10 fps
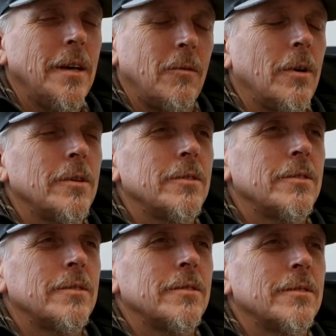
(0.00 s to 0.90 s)
It
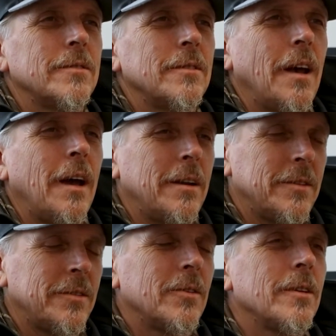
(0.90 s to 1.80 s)
was, and it
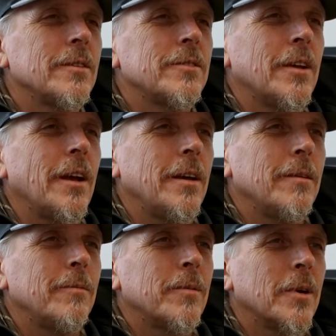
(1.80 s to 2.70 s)
still is today,
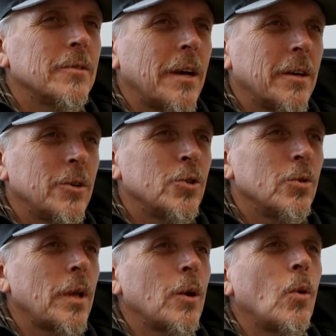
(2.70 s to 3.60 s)
because I can
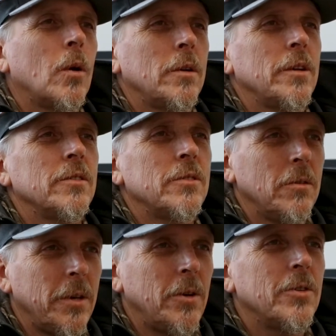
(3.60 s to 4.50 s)
assure that quality is
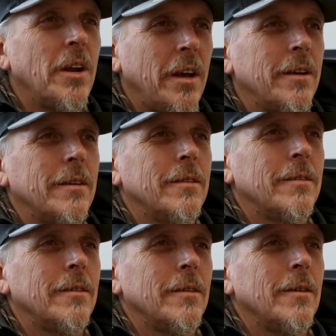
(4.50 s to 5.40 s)
still here today
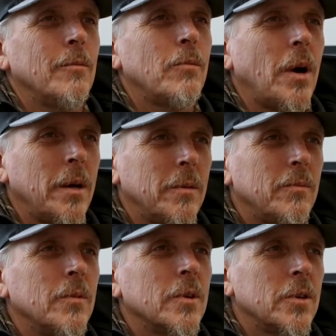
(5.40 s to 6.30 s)
by
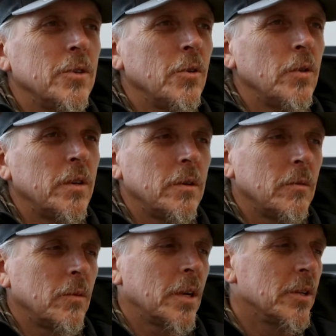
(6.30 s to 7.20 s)

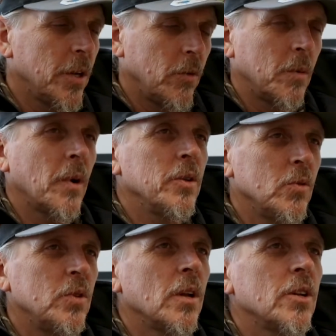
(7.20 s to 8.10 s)
continuing my
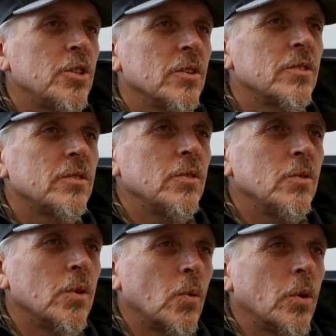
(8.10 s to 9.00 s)
due diligence to
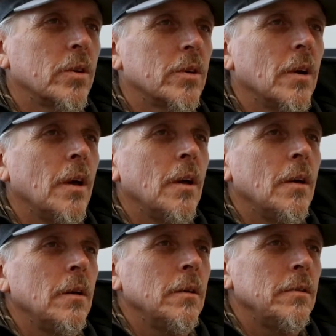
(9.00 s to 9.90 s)
do the work
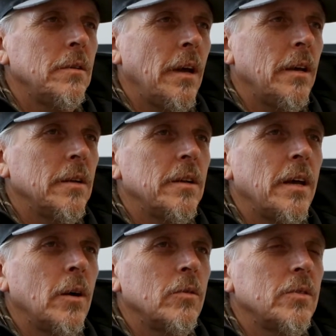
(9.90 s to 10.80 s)
day in and
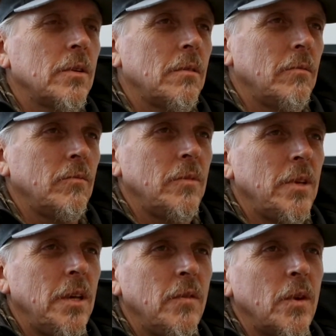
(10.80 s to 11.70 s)
day out,
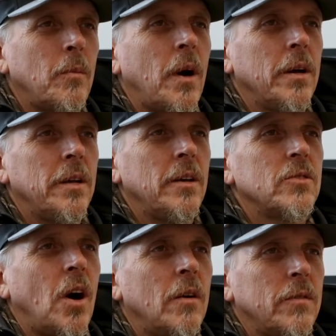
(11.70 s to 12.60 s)
even on my days
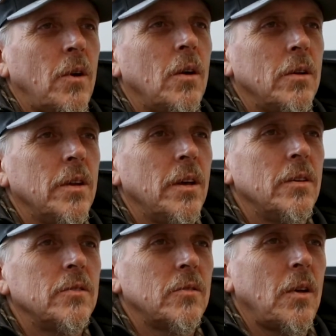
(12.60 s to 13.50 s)
off and
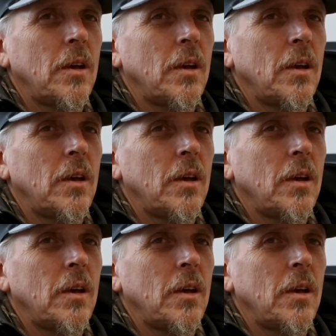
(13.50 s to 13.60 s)
holidays,